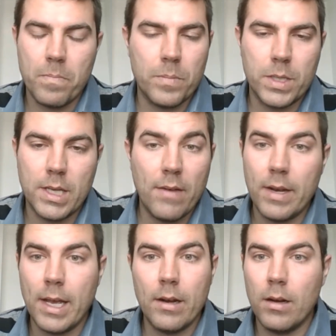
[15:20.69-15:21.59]
7,
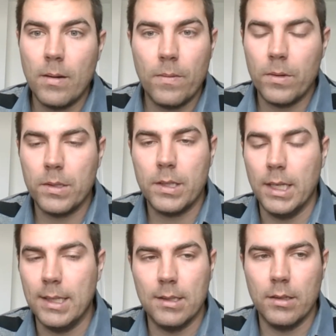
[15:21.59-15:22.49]
8 offers
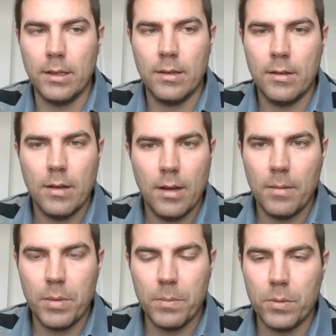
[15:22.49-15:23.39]
easily.
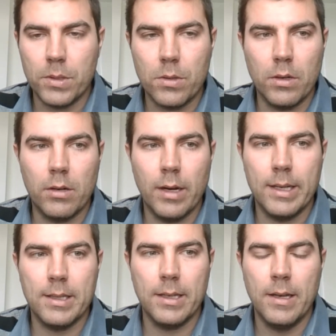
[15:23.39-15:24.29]
People just going
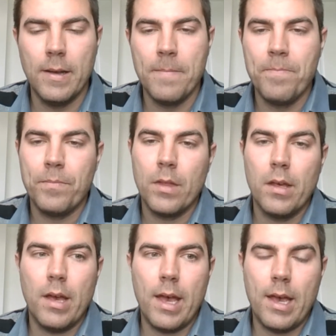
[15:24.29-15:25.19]
crazy.
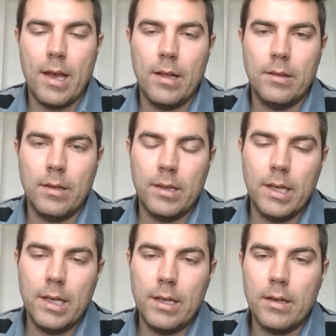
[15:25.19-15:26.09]
And
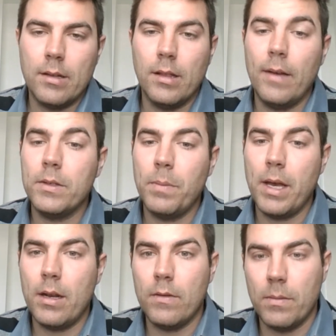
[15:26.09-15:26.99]
the
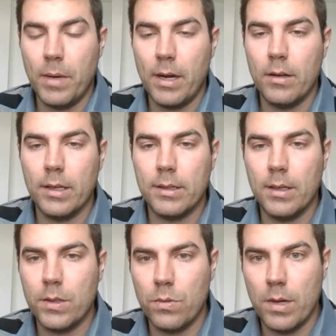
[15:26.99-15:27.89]
lifespan of a buyer like
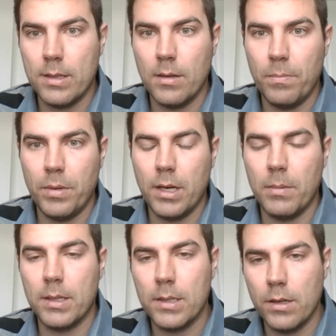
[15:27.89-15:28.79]
this who ends up
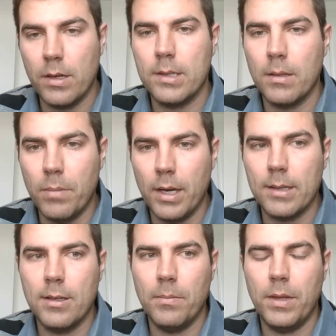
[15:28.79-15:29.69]
becoming serious and buying
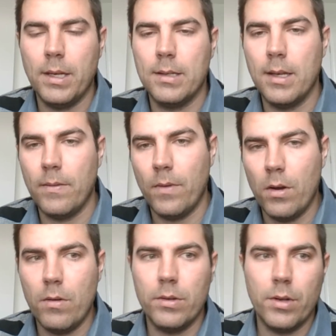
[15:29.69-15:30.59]
something is
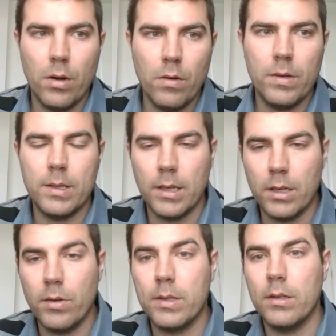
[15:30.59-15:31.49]
they're always
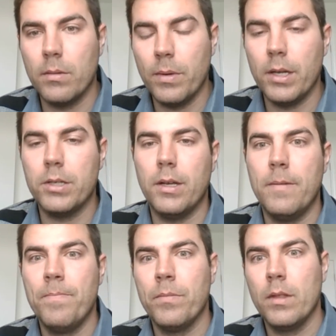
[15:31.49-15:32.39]
increasing their budget.
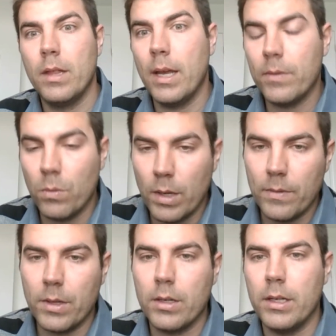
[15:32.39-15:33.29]
They have to waive
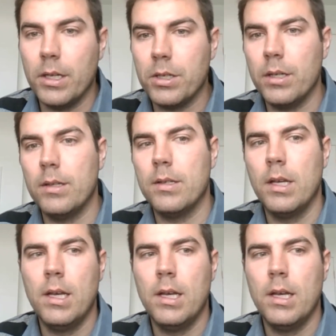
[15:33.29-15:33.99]
their conditions,